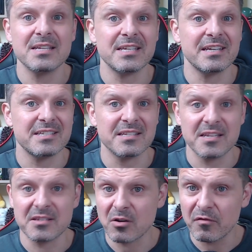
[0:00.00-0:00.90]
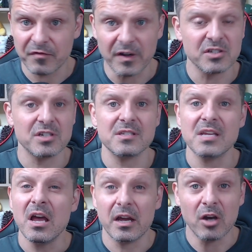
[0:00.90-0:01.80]
and statistical functions
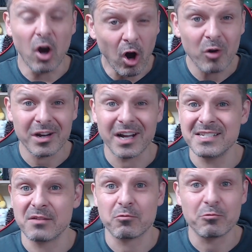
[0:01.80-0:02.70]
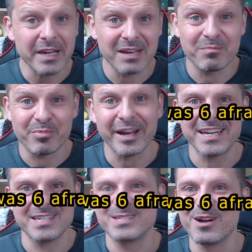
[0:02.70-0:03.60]
and all kinds of really
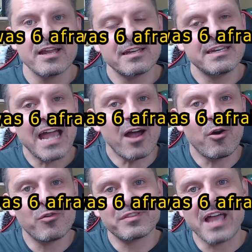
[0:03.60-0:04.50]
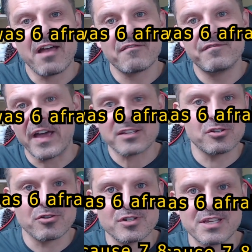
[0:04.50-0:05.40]
brainy stuff. Now that
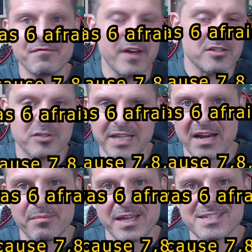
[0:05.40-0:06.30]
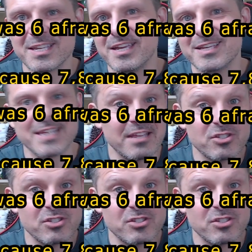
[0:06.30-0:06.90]
vectors and vector databases and